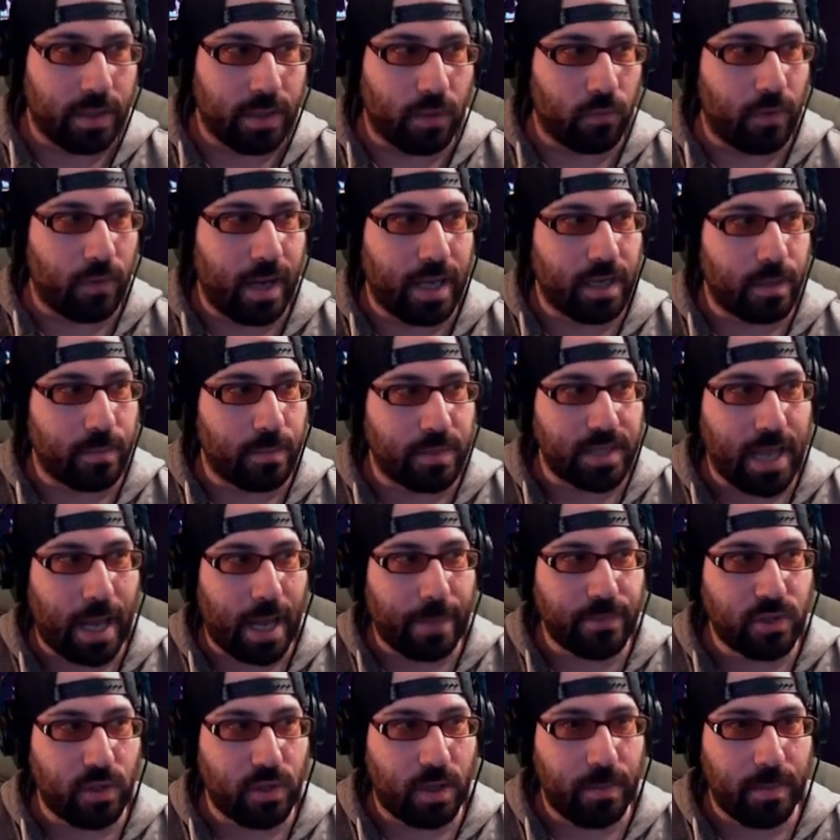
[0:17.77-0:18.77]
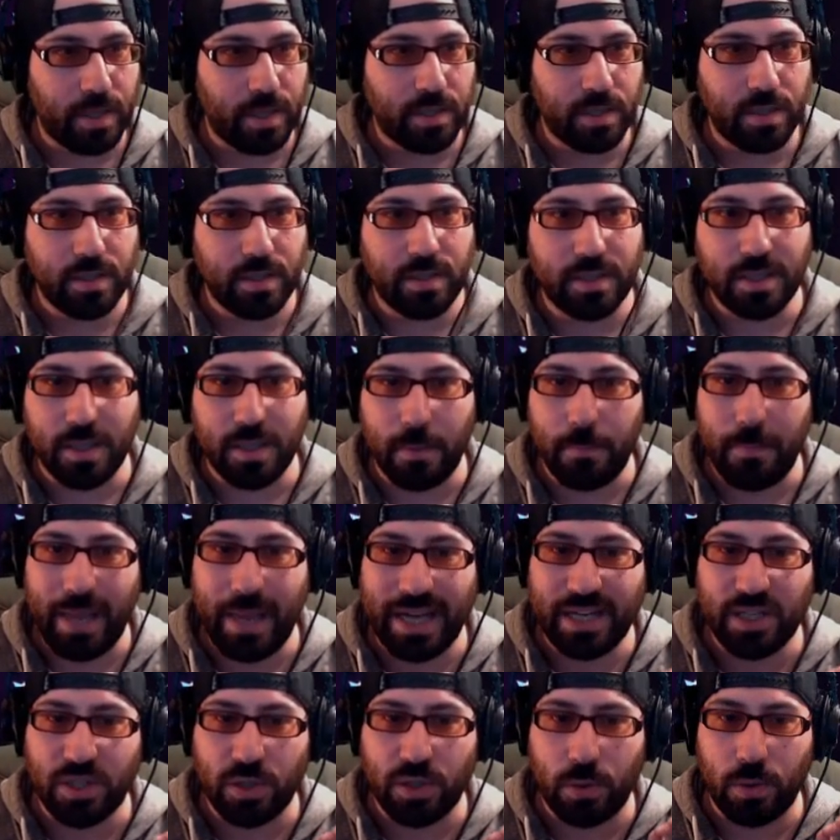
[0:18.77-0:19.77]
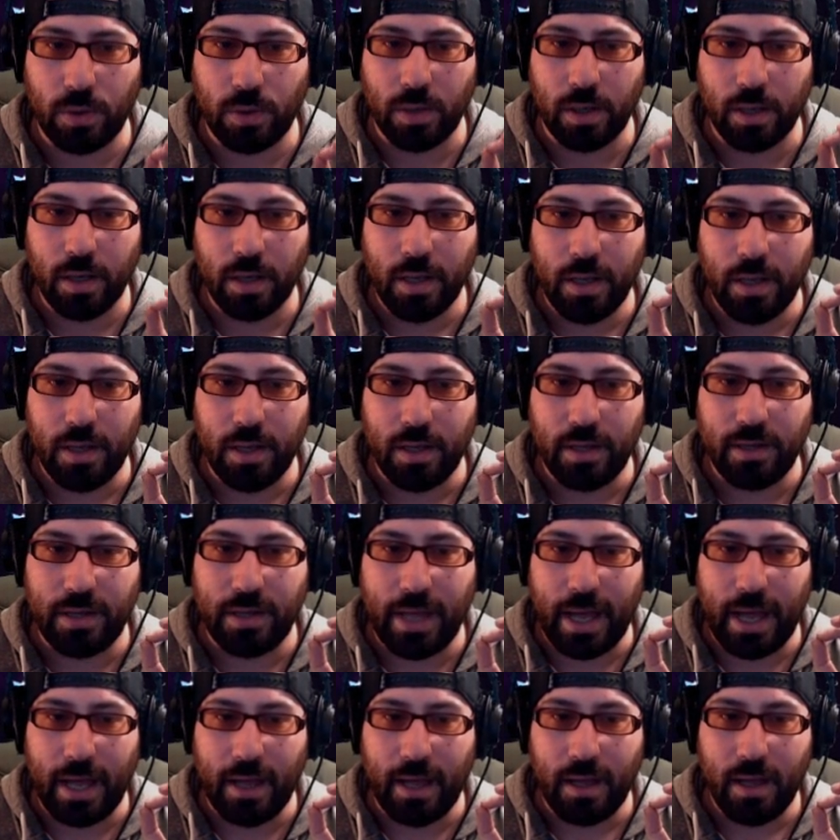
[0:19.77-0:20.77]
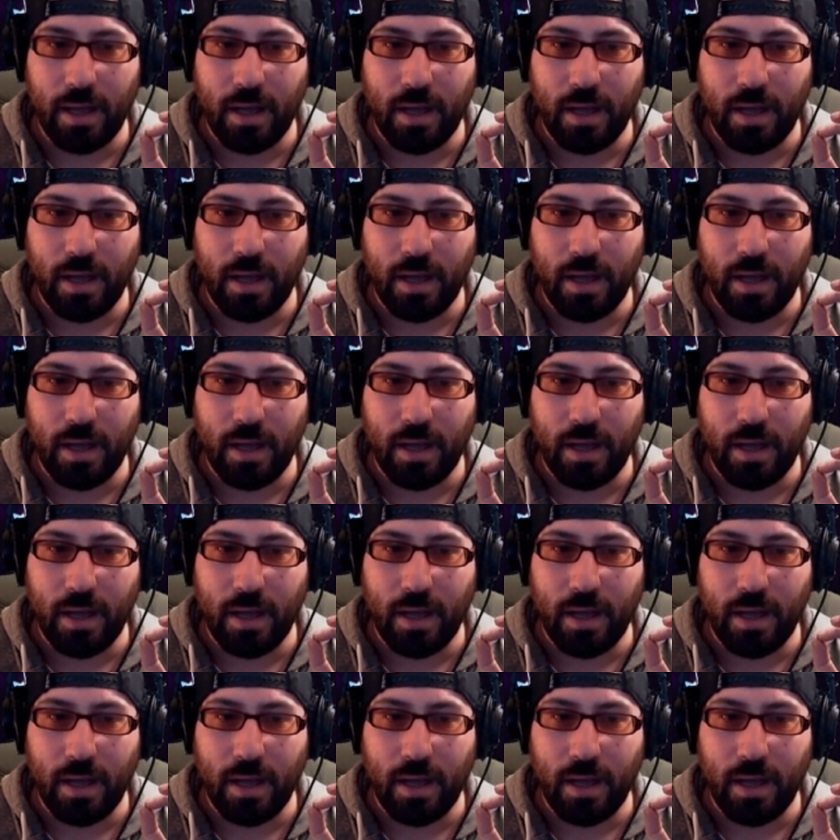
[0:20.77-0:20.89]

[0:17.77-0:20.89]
random Tapjoy missions to make sure that